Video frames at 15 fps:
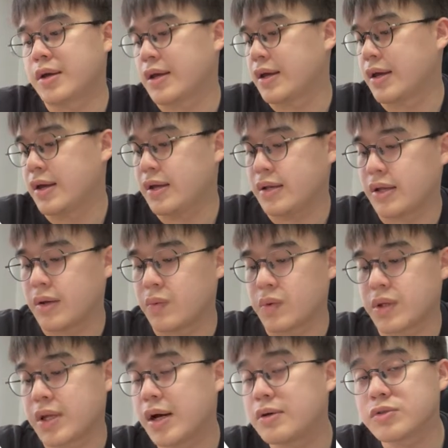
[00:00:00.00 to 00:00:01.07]
Okay, it will
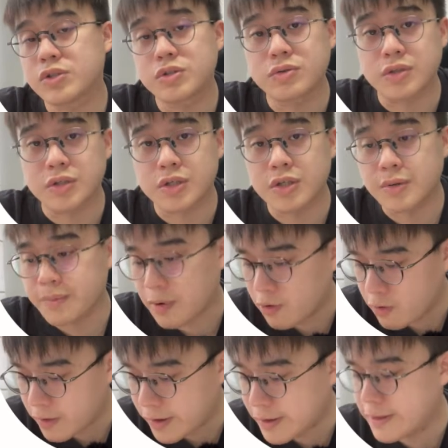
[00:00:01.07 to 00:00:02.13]
tells you the turning
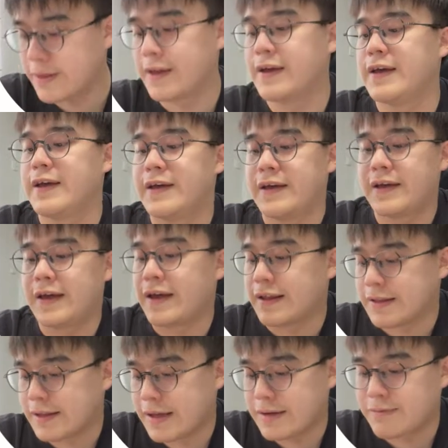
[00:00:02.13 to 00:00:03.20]
point,
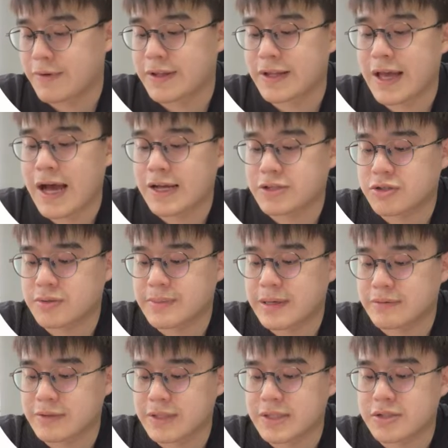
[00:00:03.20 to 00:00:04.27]
and then when they ask you
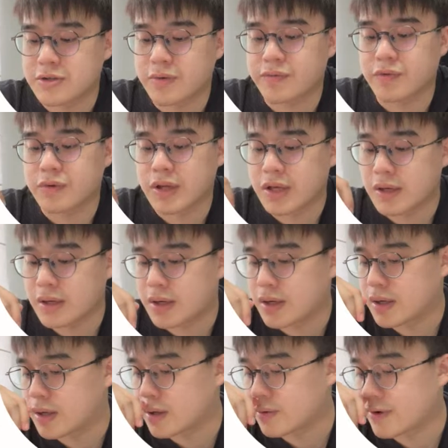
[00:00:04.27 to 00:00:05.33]
about this, you have to
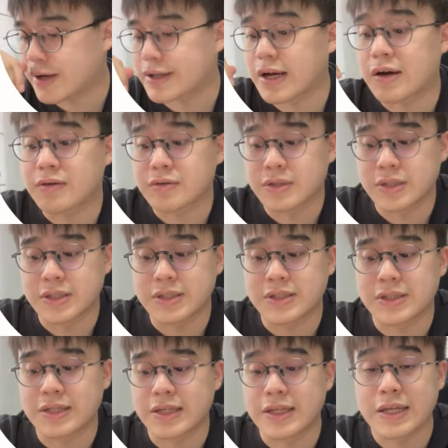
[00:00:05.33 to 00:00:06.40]
write out
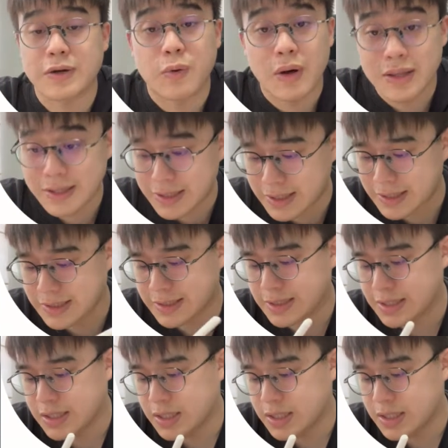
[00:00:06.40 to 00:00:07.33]
the inequalities.